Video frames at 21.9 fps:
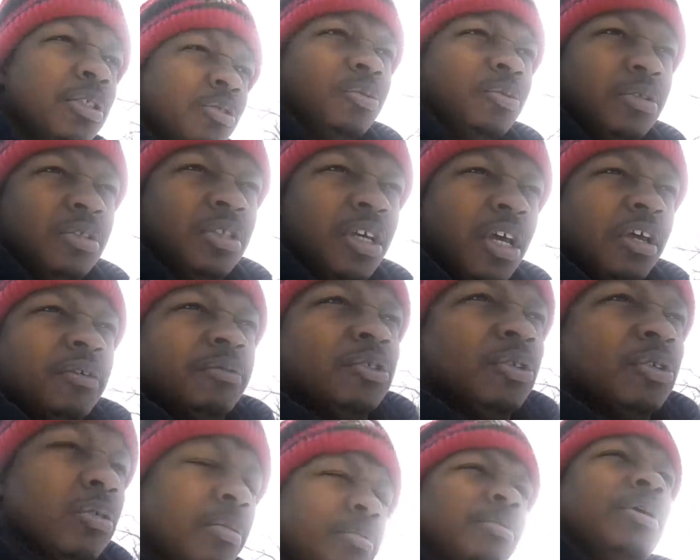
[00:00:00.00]
with death. So
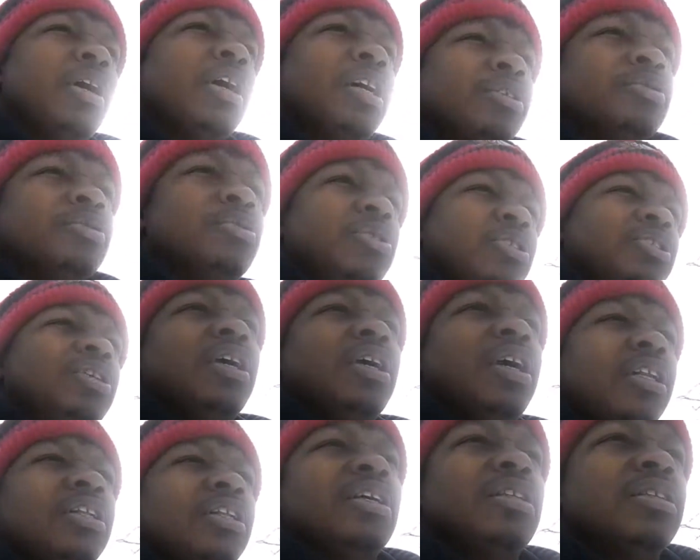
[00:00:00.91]
the Mayans were
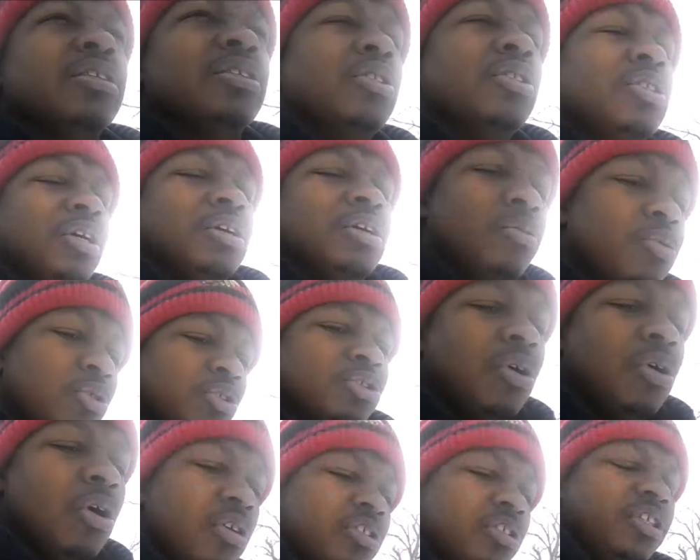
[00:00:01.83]
saying that the sun was
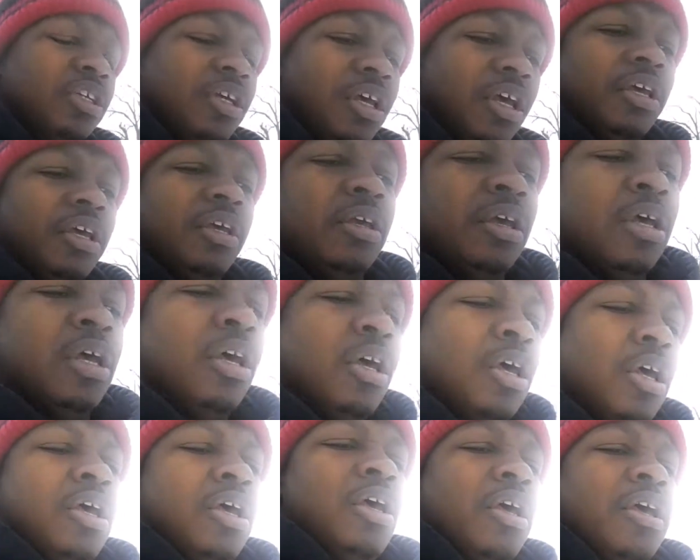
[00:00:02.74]
causing a
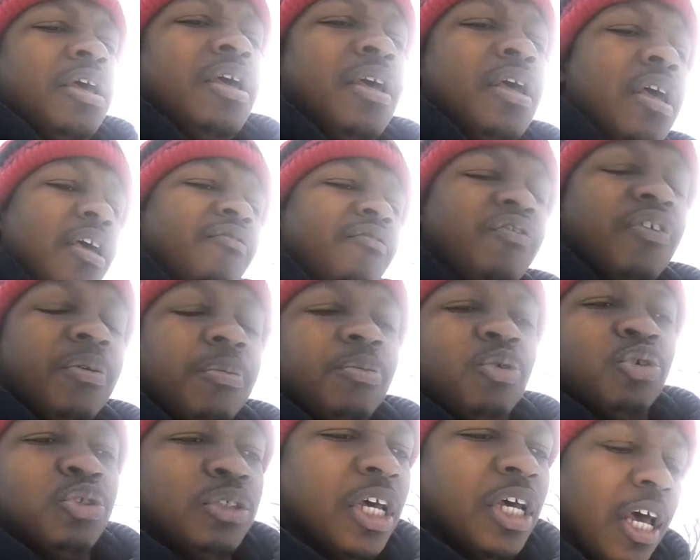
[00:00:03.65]
infant
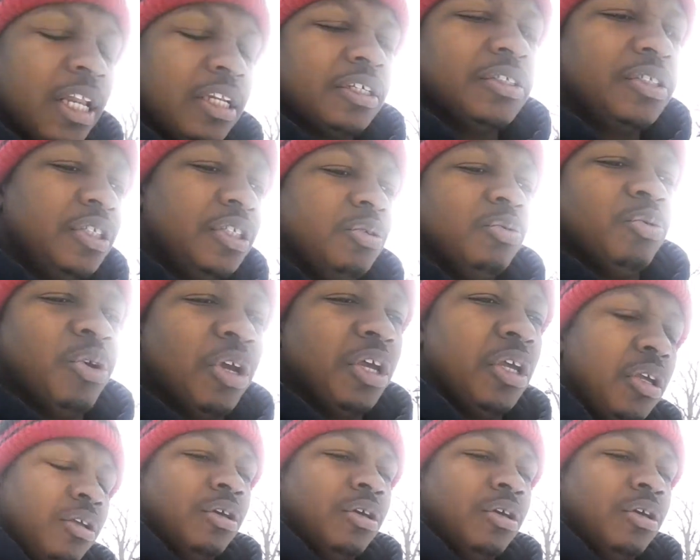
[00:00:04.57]
mortality rate.